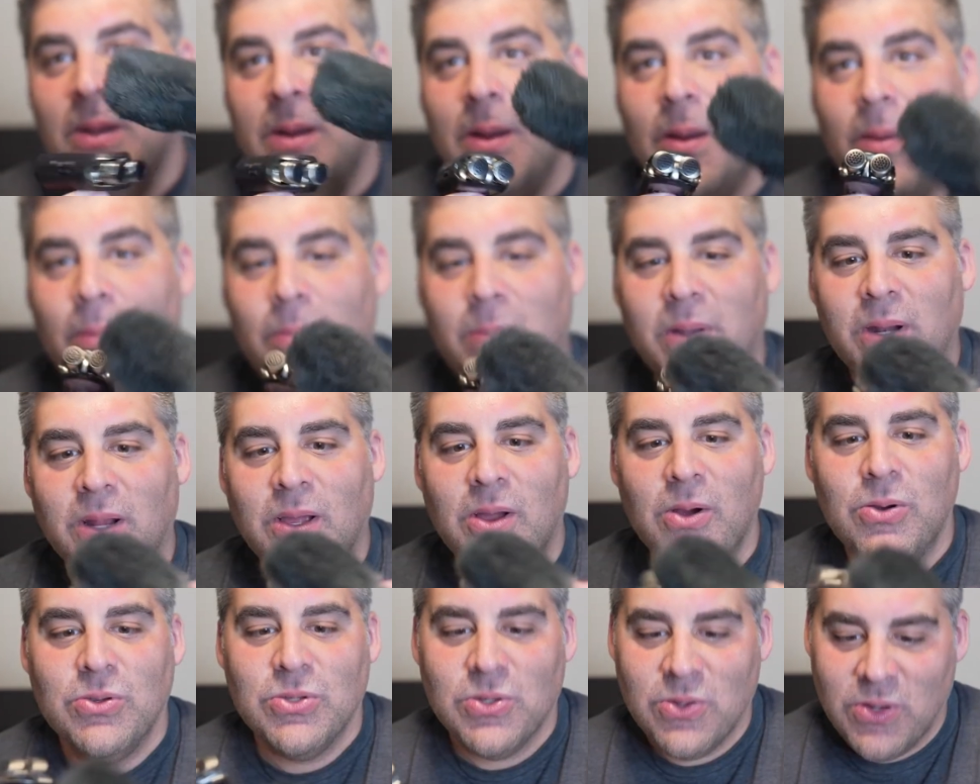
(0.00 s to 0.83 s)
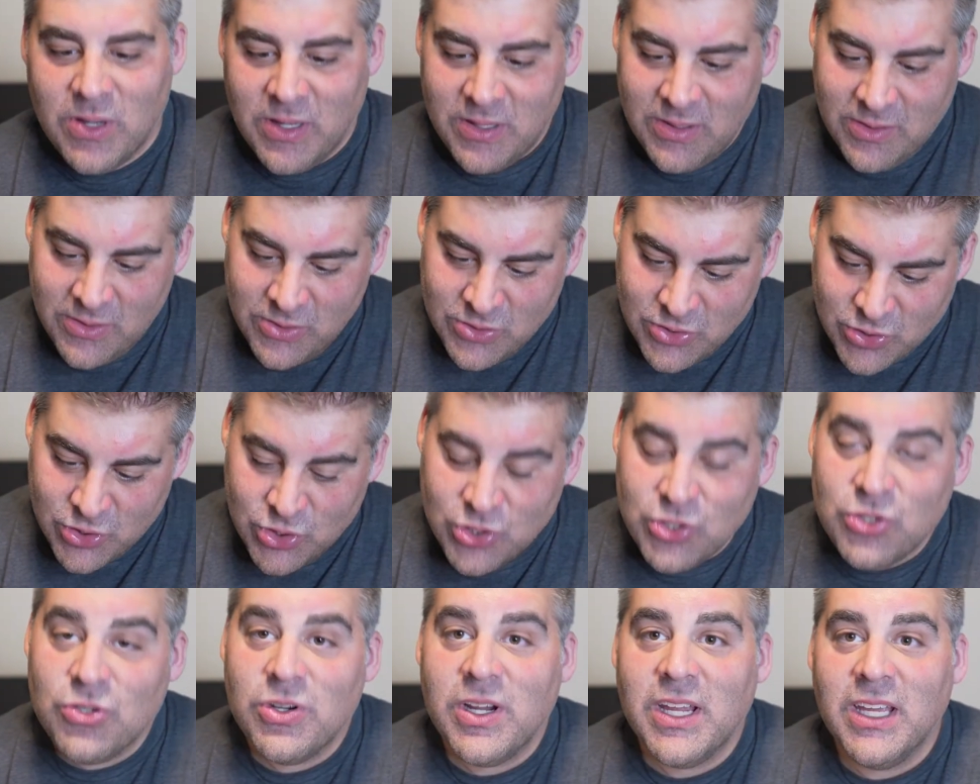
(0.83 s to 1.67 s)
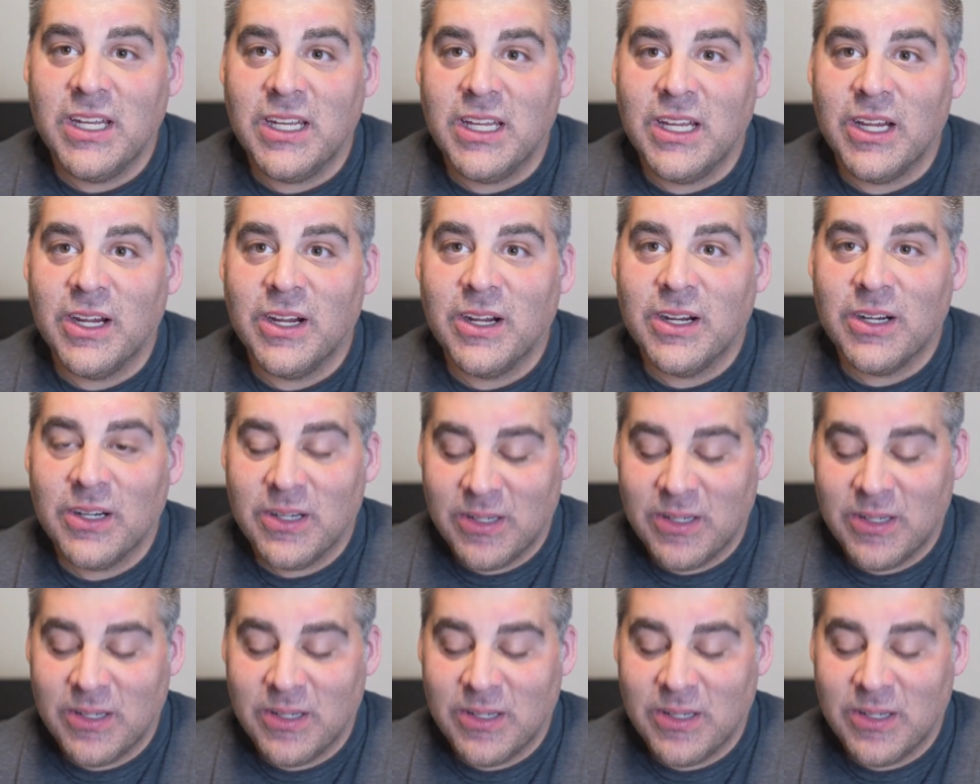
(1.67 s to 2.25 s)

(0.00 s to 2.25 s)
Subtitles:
But it goes on... There's a string in here.